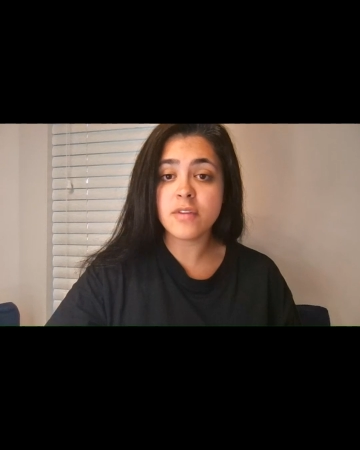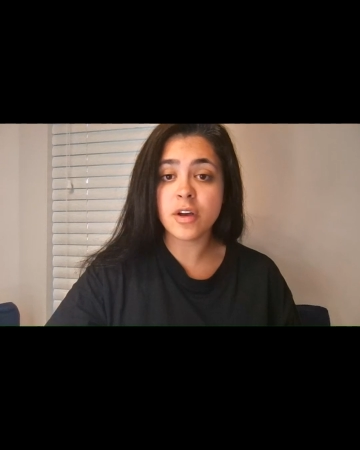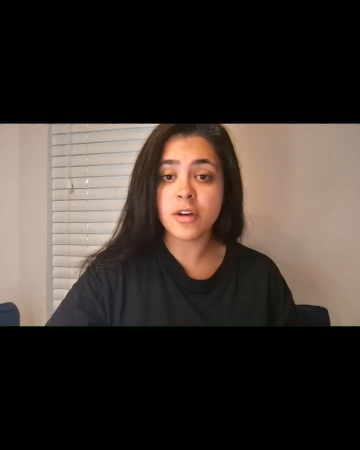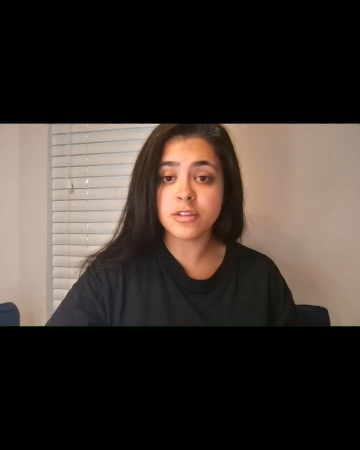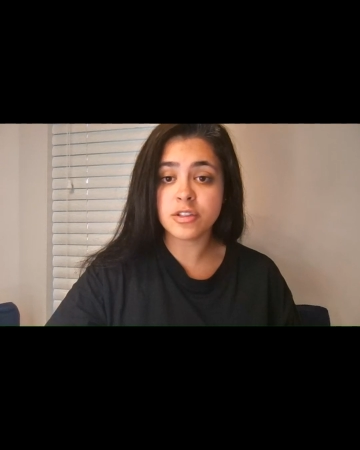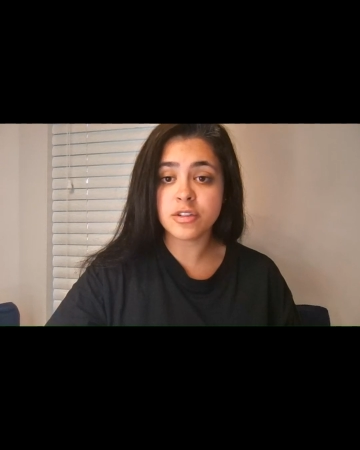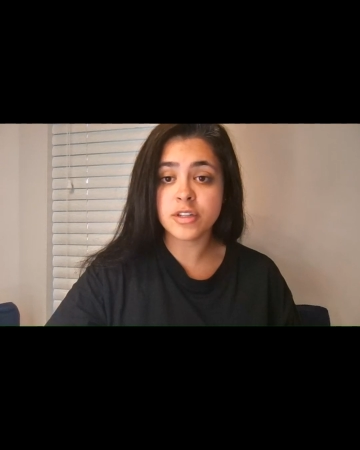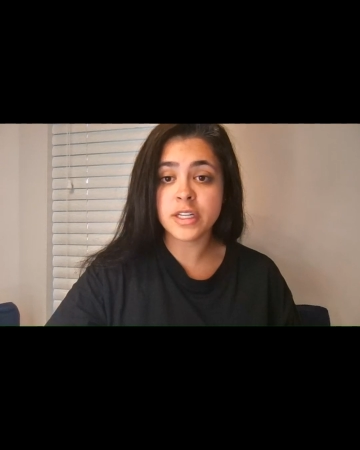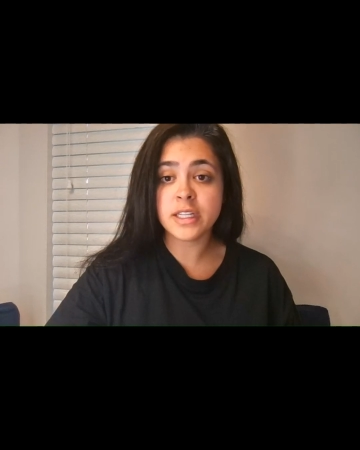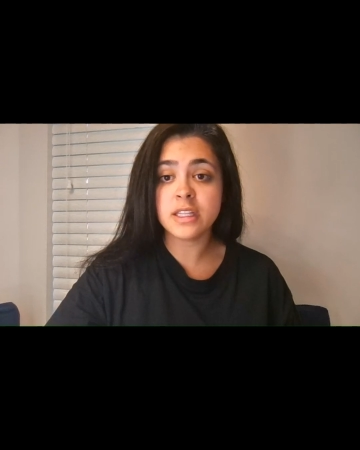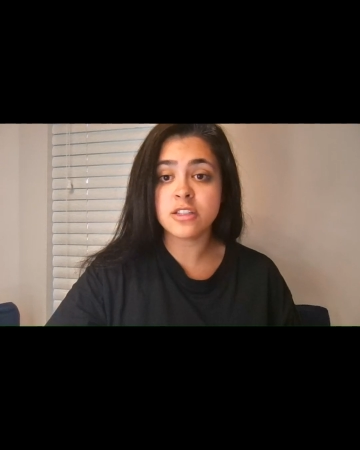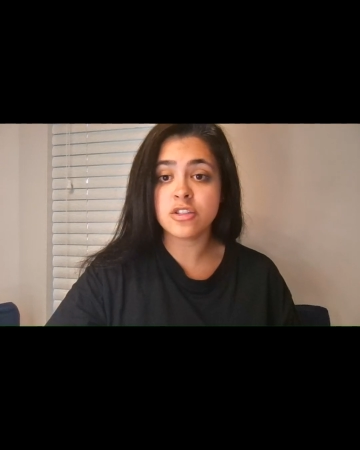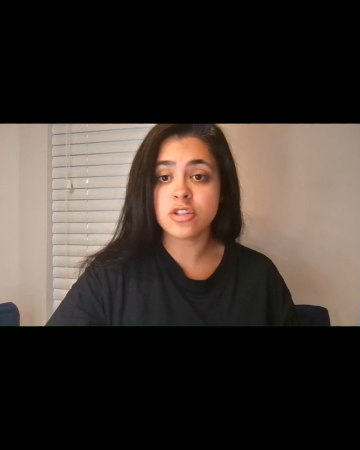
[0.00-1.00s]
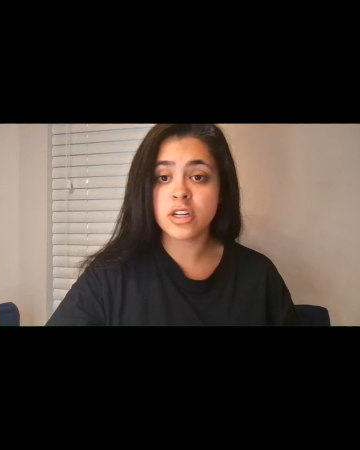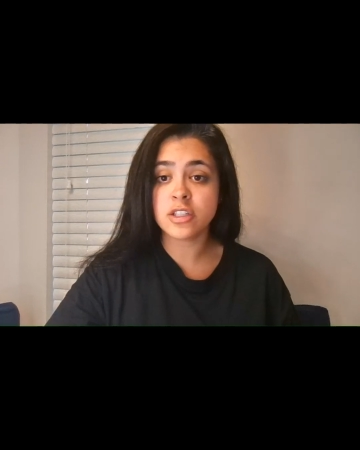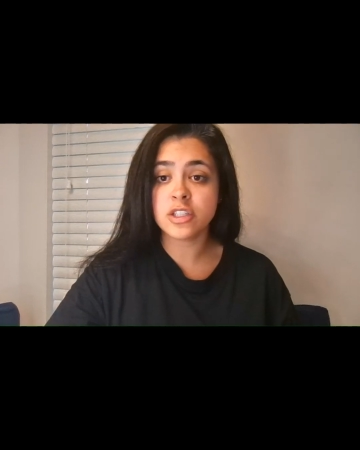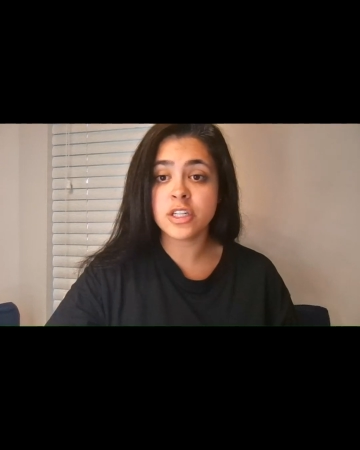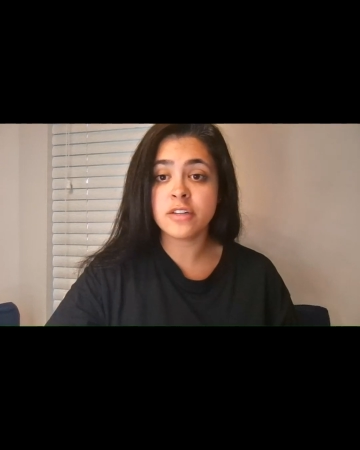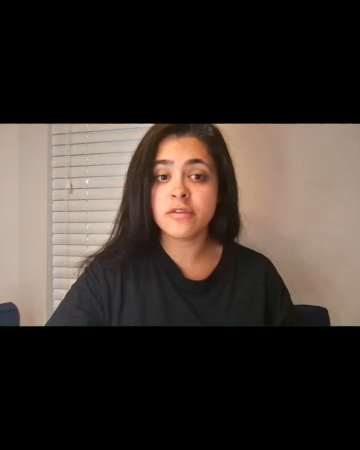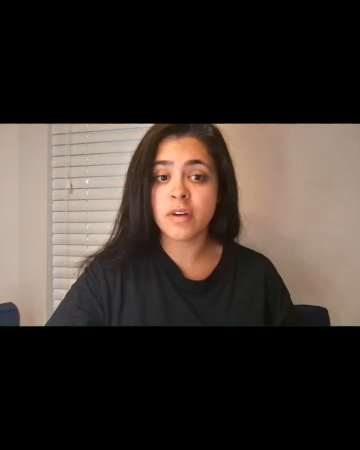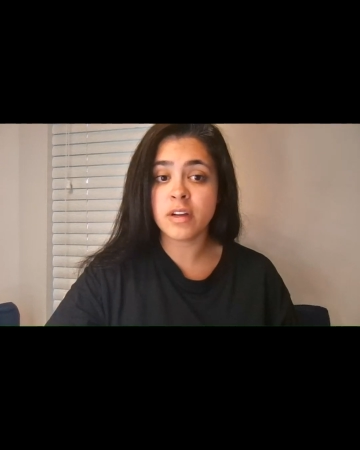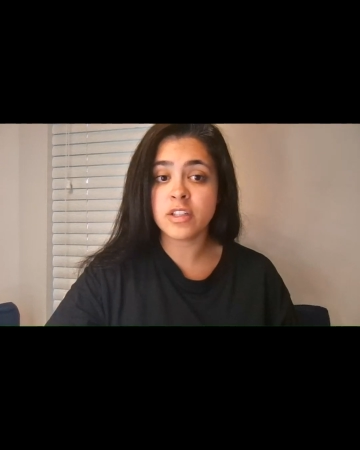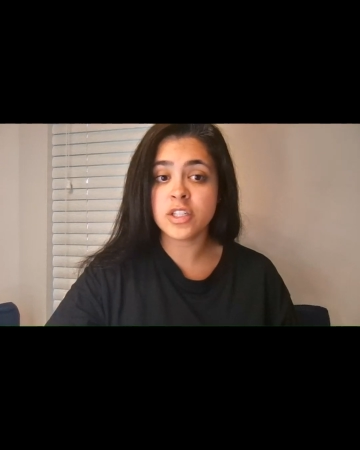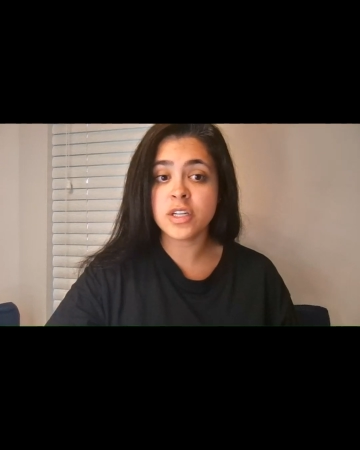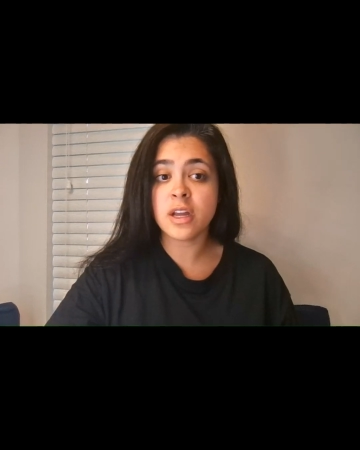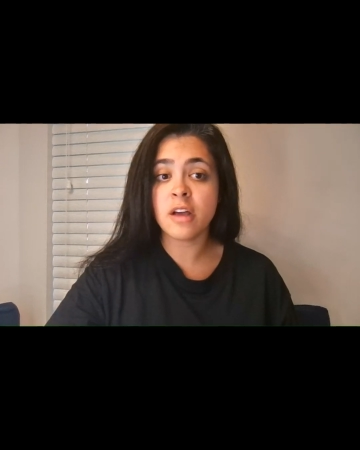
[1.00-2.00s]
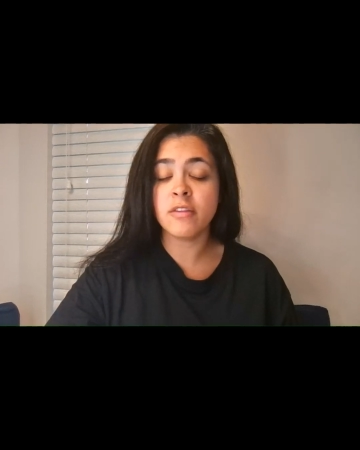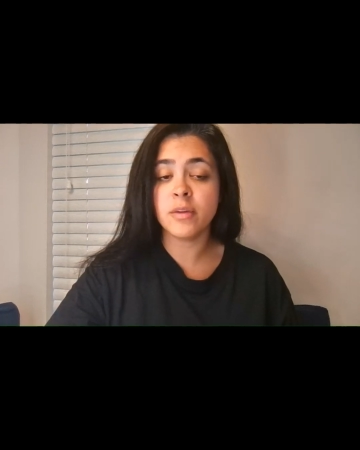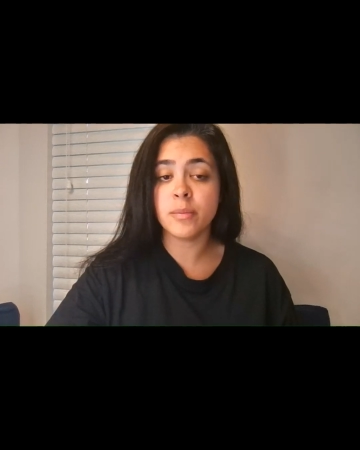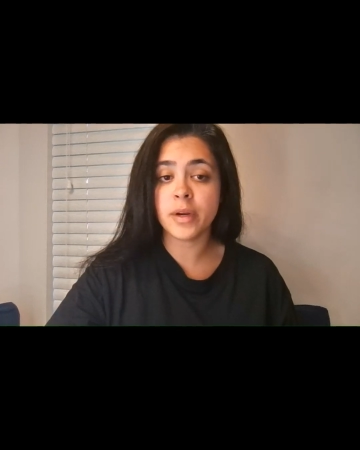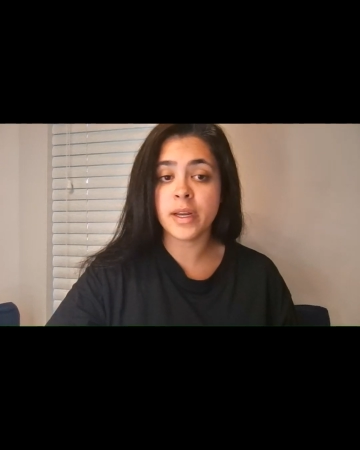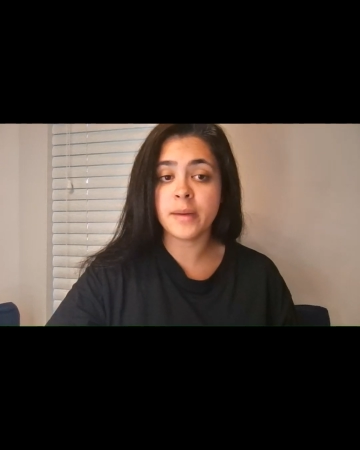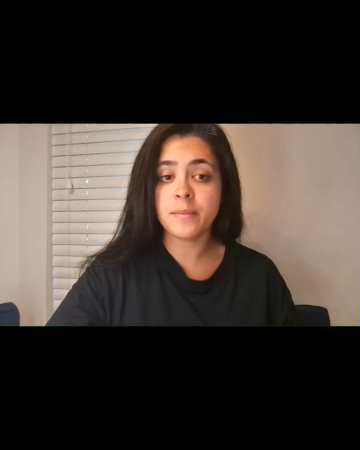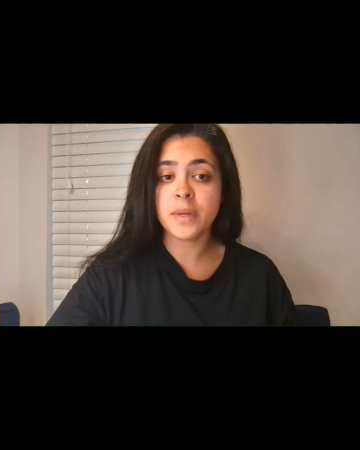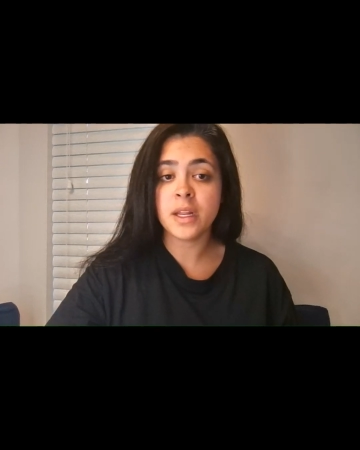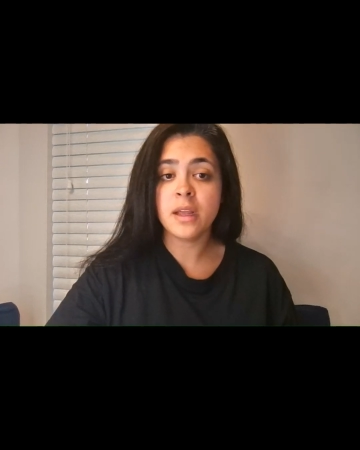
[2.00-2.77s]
altering the structure and function of the brain.